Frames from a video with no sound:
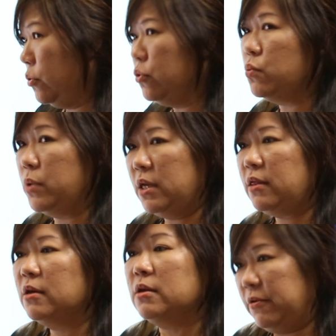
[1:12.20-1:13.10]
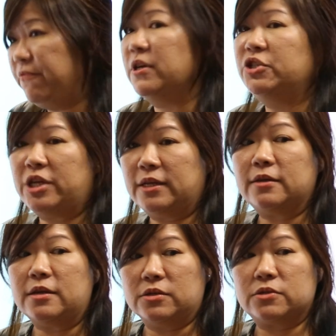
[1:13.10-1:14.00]
to do with
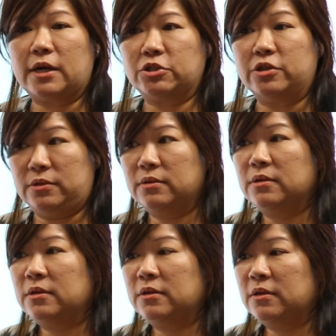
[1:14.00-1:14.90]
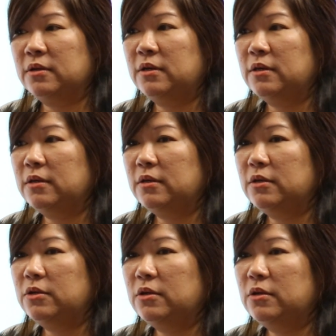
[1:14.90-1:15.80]
differentiated instruction.
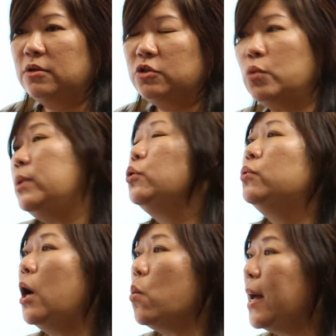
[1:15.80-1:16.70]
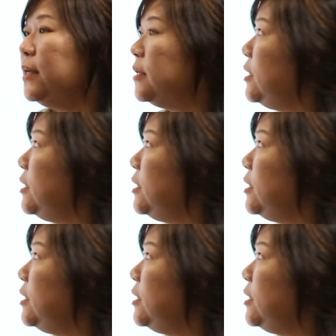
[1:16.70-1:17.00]
So we do not want the